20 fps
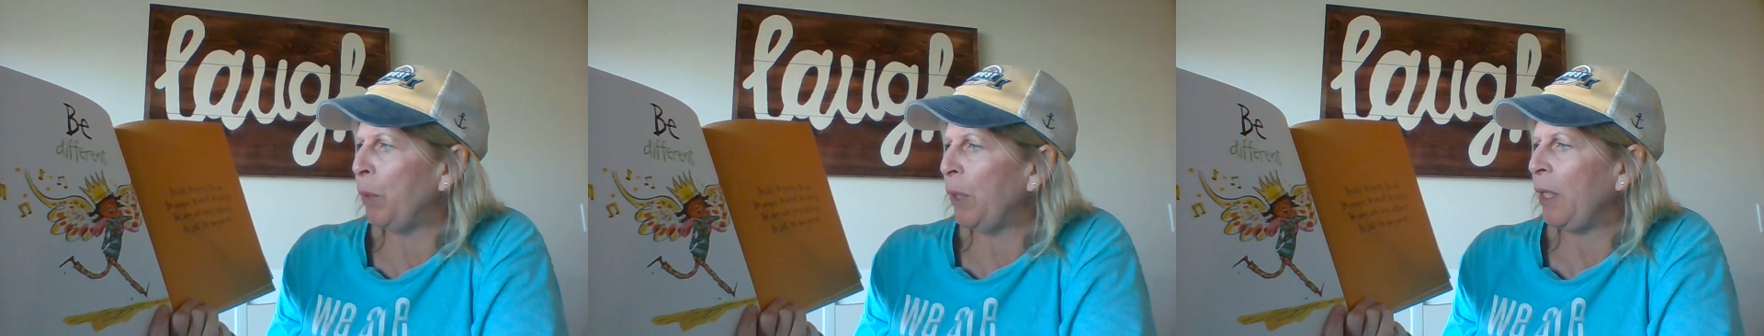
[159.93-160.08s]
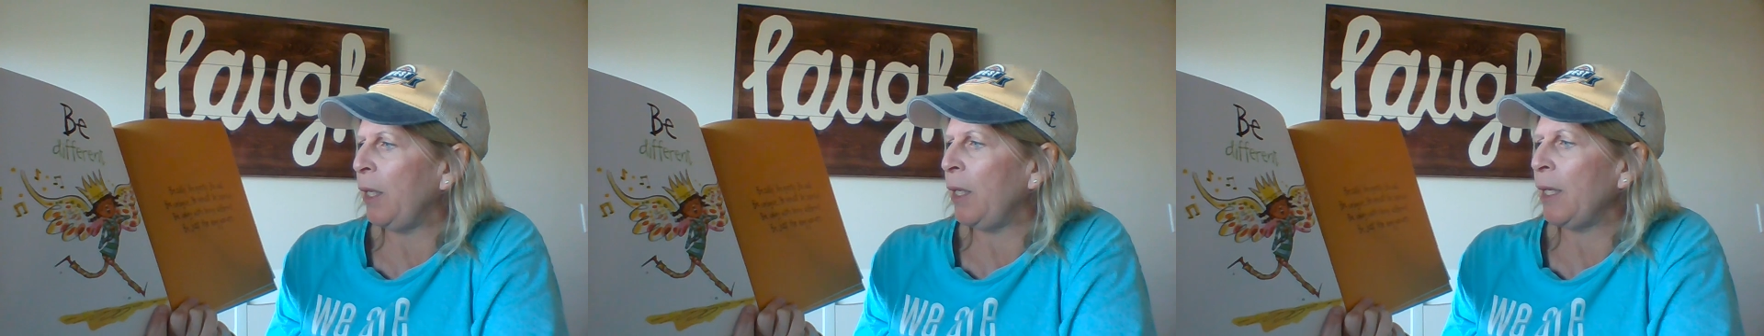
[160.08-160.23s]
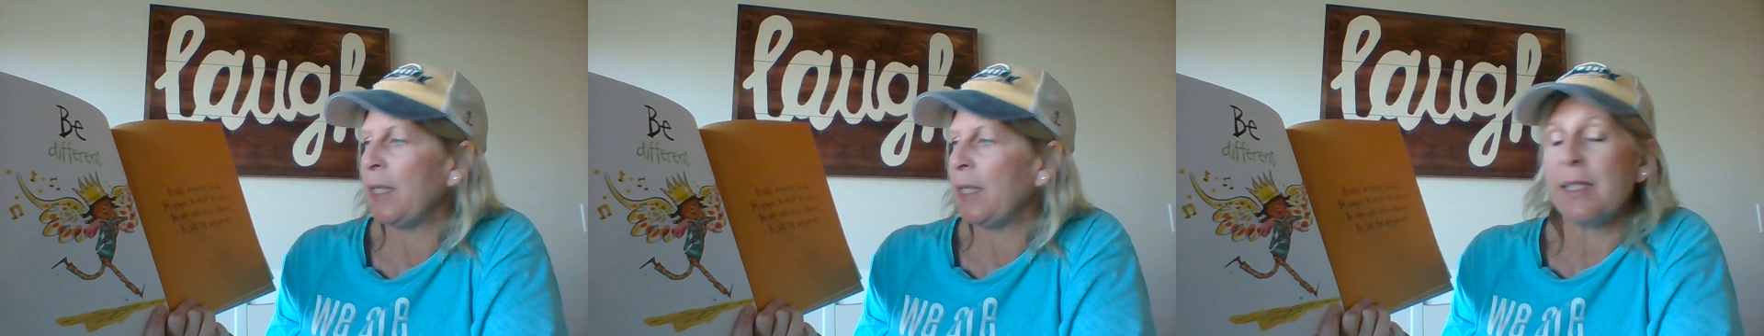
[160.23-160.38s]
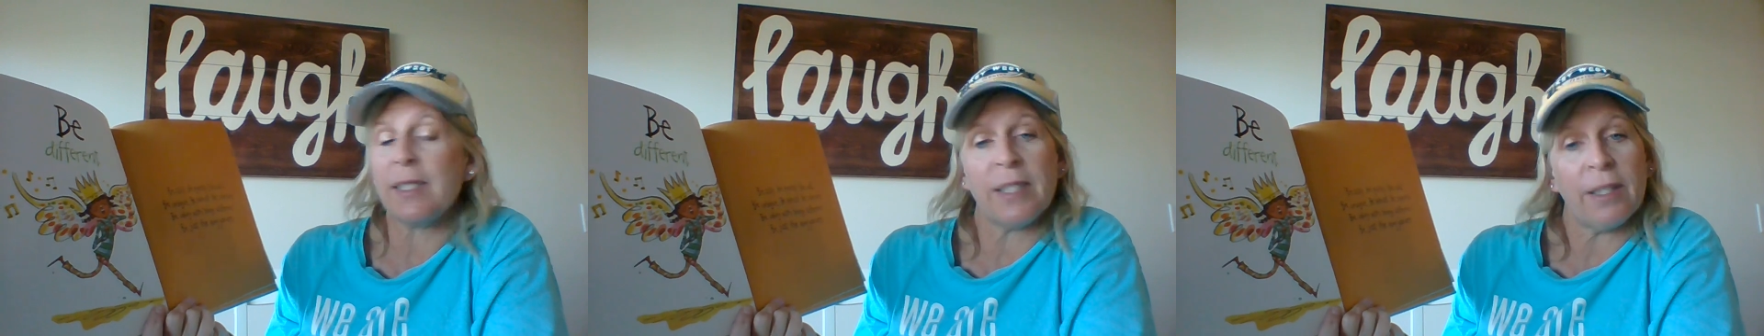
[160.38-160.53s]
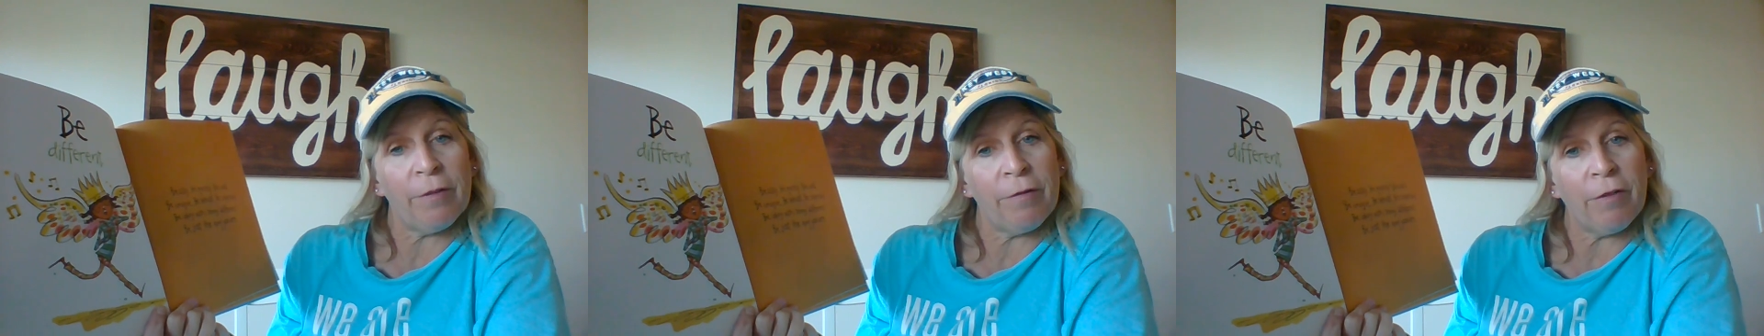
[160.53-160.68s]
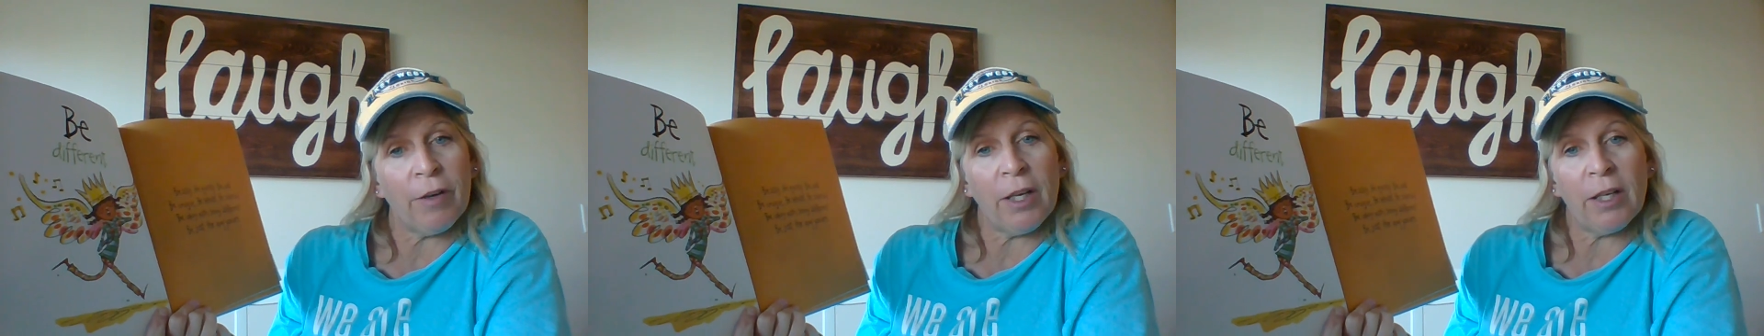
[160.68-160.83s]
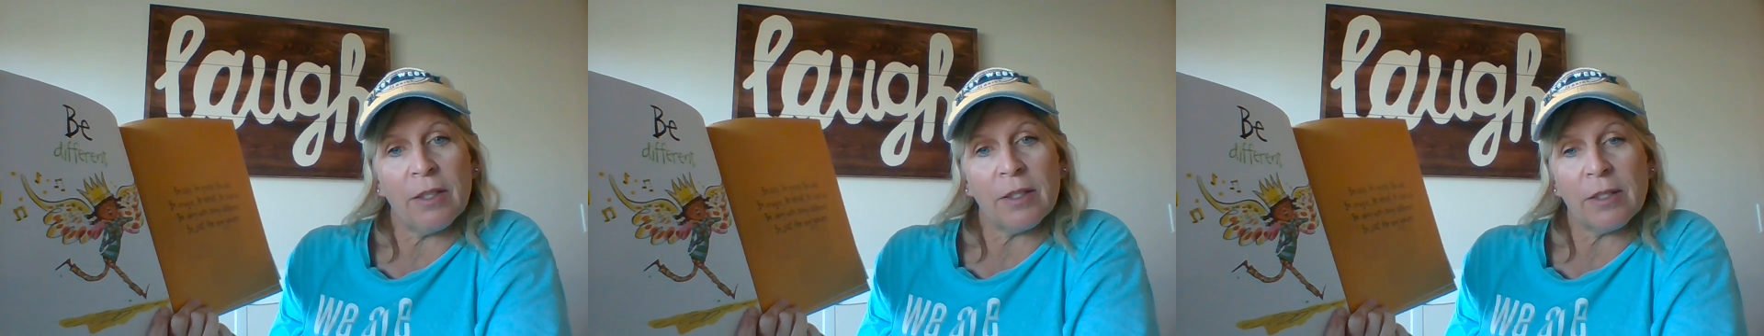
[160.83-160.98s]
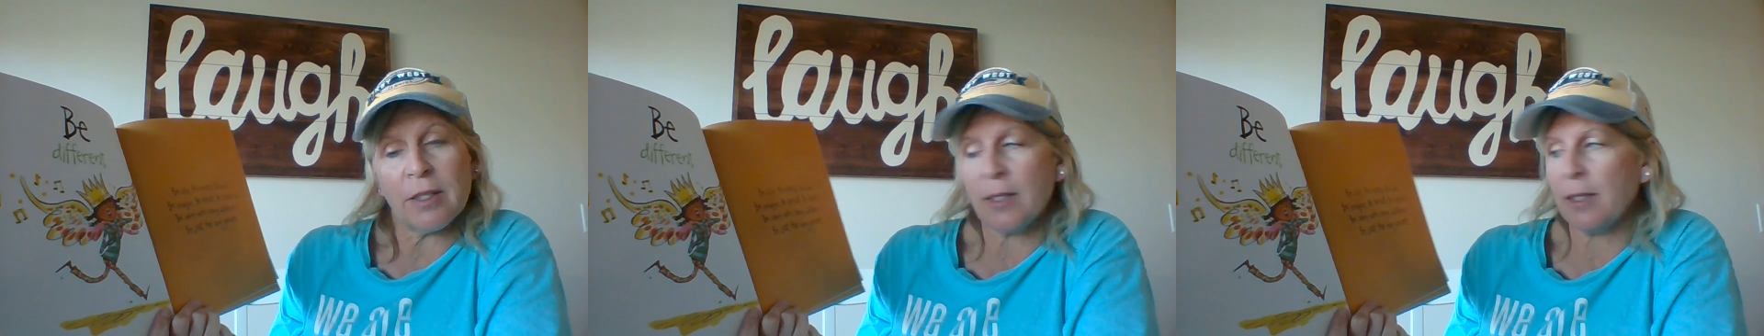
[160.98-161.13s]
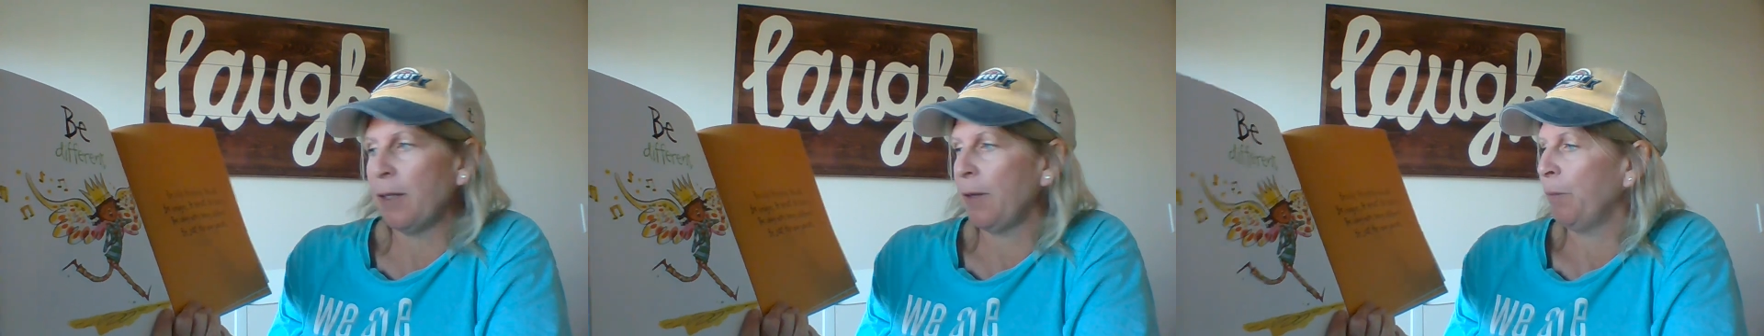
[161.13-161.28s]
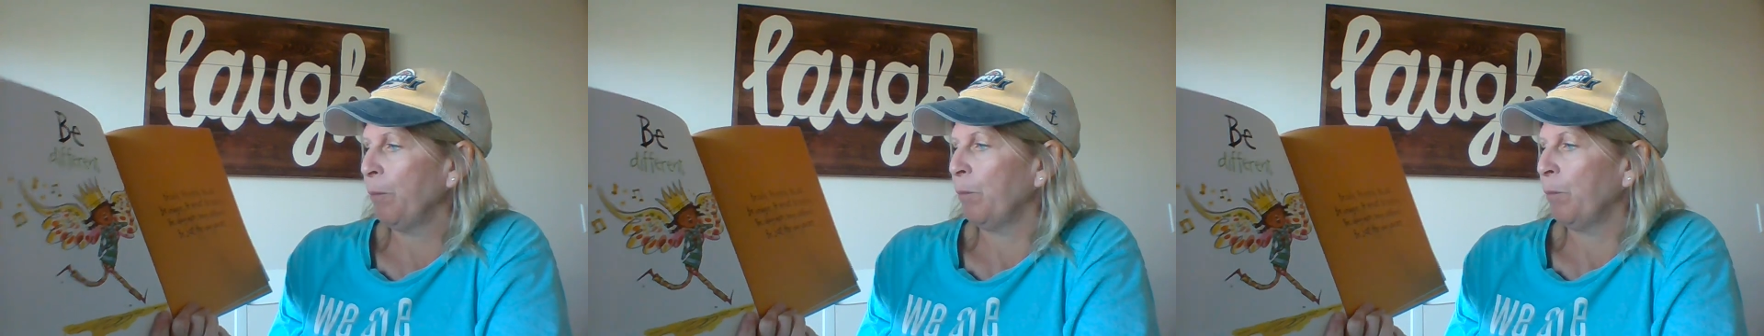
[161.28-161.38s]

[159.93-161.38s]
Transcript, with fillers: being different,